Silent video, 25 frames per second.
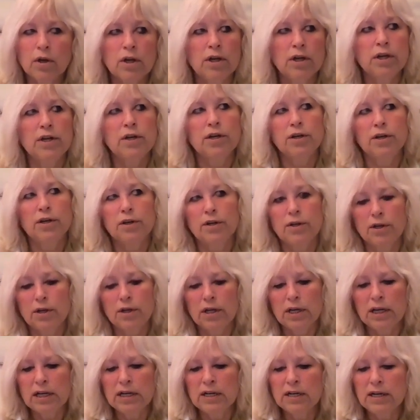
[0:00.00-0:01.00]

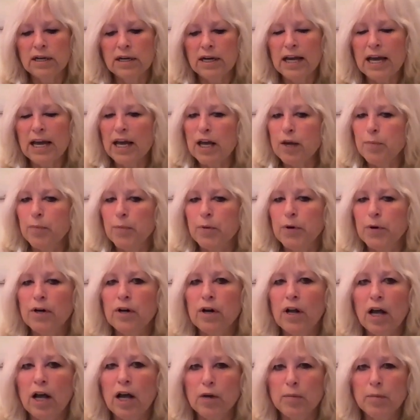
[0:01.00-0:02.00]
in
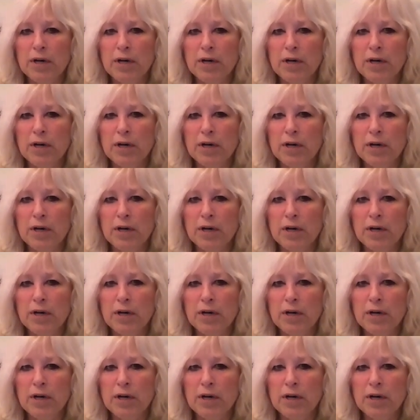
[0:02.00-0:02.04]
April, I